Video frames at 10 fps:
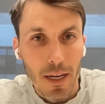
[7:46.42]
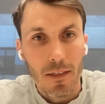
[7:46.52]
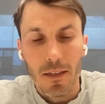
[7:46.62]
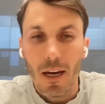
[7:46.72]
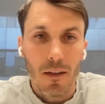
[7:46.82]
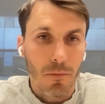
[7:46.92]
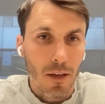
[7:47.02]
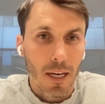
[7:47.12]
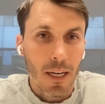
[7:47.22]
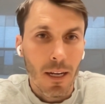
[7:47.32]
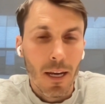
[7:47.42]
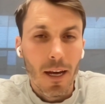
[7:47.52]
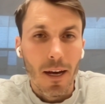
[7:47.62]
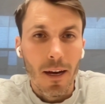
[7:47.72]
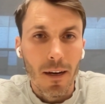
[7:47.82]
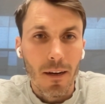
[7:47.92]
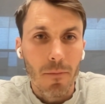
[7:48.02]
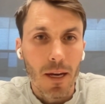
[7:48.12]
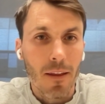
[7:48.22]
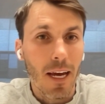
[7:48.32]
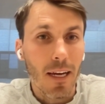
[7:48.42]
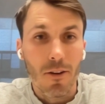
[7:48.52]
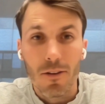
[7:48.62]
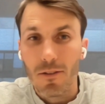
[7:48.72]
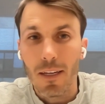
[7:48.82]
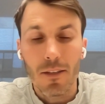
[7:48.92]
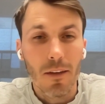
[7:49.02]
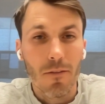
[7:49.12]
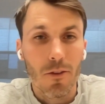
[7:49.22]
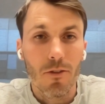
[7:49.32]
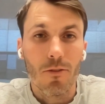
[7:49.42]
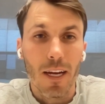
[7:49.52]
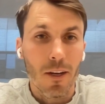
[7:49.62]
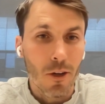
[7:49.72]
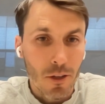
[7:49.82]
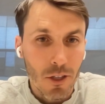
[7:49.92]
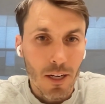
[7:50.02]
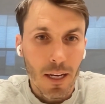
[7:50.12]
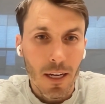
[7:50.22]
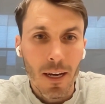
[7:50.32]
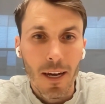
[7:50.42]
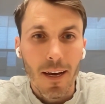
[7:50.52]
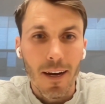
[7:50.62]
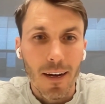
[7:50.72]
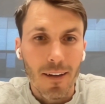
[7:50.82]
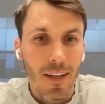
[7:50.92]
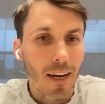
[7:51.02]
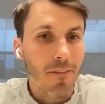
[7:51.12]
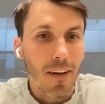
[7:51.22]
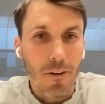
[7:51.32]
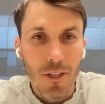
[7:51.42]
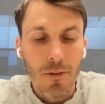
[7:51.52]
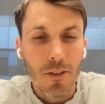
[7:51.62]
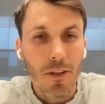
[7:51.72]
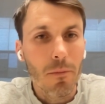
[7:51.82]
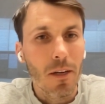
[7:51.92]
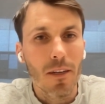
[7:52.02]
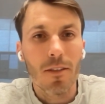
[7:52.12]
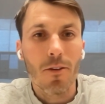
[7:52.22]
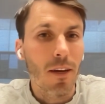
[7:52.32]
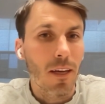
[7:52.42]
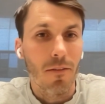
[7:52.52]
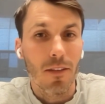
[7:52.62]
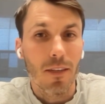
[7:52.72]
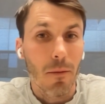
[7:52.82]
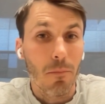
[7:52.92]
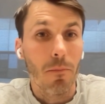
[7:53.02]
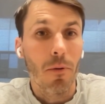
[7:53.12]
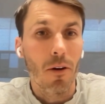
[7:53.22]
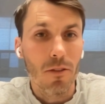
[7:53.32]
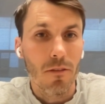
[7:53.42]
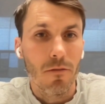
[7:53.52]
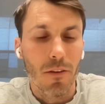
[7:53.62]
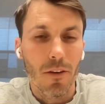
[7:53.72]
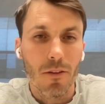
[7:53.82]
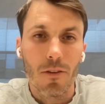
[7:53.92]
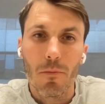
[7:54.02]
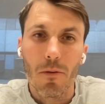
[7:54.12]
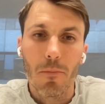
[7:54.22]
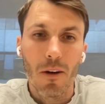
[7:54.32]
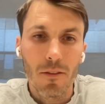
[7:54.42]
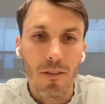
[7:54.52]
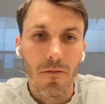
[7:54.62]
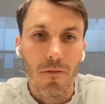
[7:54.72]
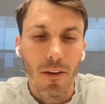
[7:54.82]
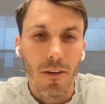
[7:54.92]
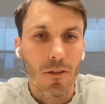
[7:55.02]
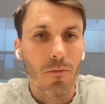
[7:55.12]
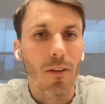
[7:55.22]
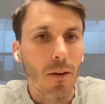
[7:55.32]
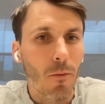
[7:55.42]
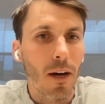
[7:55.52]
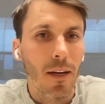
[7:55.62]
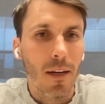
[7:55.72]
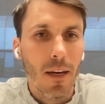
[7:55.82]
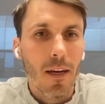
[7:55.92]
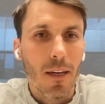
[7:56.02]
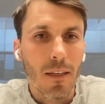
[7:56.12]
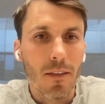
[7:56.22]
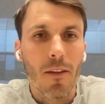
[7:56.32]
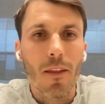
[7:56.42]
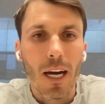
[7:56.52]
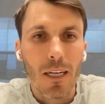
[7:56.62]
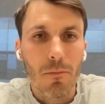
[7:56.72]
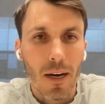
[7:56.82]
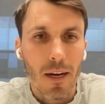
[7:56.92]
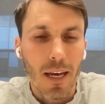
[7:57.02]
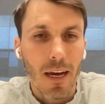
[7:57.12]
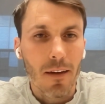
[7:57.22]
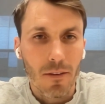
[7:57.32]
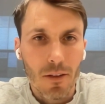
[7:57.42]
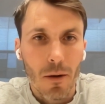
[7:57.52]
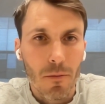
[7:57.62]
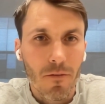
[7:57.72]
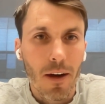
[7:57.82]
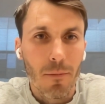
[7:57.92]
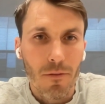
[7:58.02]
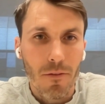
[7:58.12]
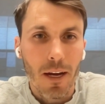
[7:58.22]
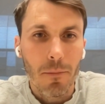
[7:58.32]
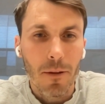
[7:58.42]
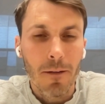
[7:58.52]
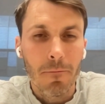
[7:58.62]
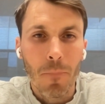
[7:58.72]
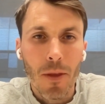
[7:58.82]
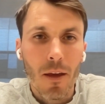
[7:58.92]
X and not a plate, um, and that that delivers great cushioning, uh, a lot of energy return, but it doesn't quite give the same propulsive feel. So the propulsive feel is really what is unlocked by that carbon fiber fly plate